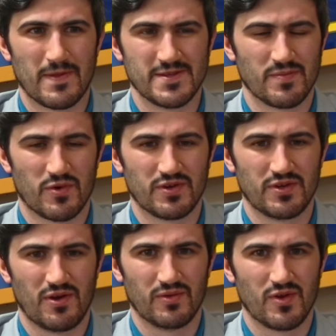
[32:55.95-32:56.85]
And it's important
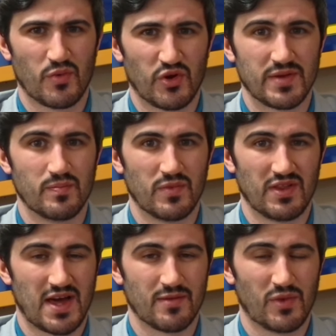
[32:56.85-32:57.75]
to note they're putting
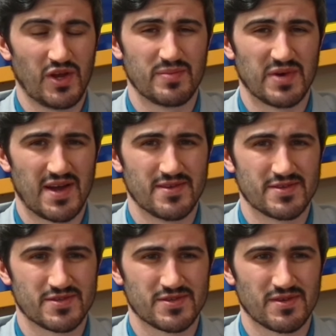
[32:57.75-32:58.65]
a lot of money behind
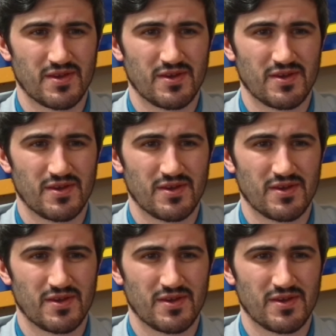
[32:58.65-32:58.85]
this.